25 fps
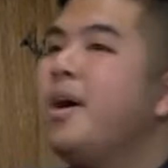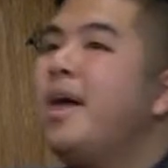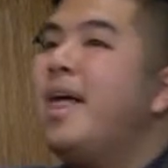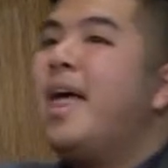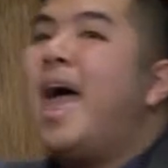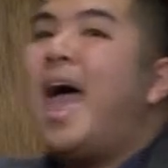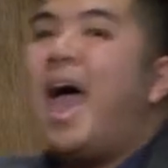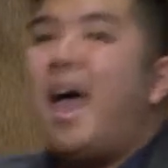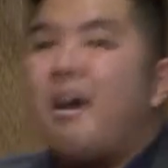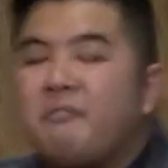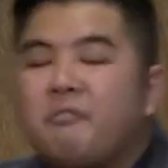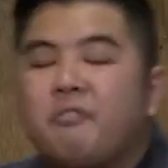
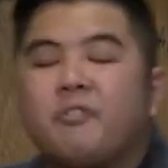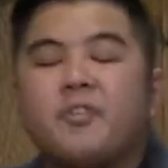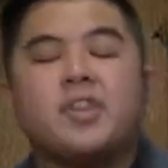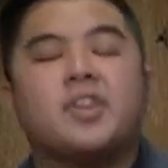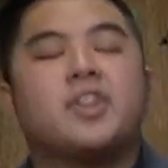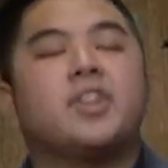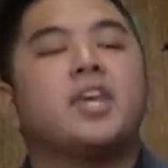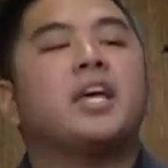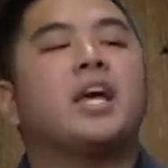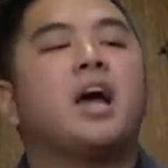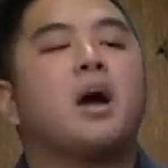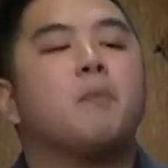
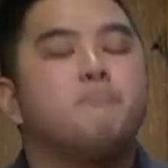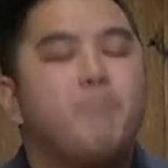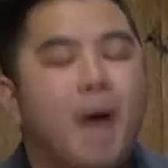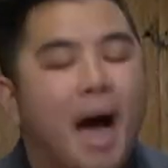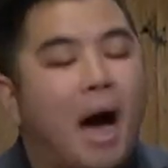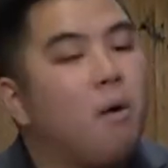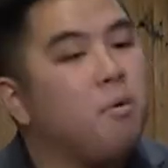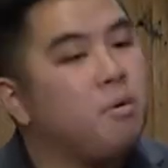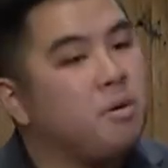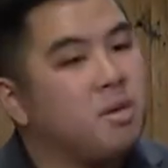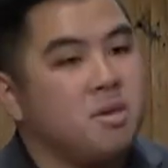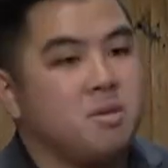everything
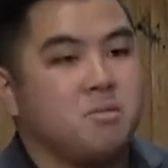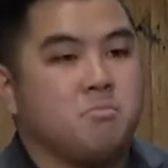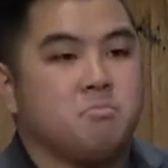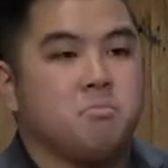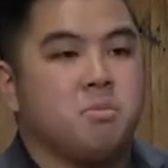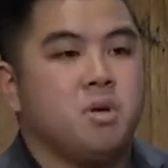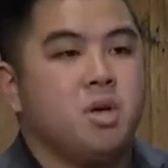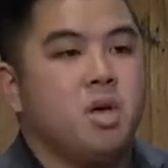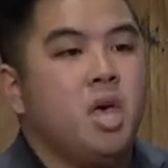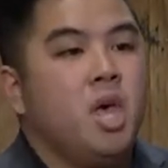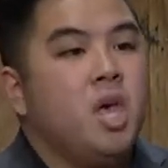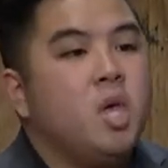about him.
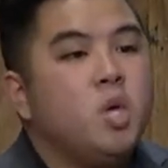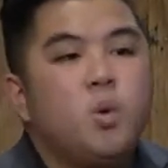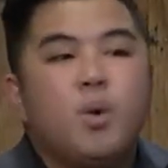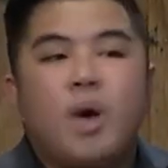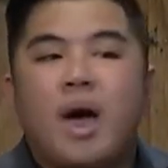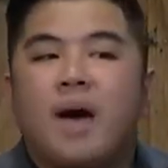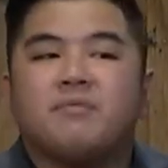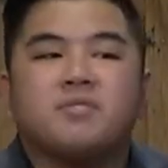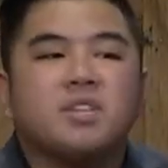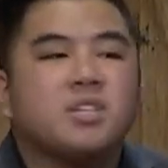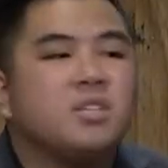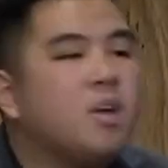You have
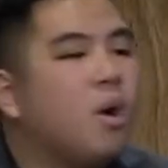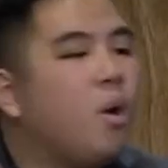to know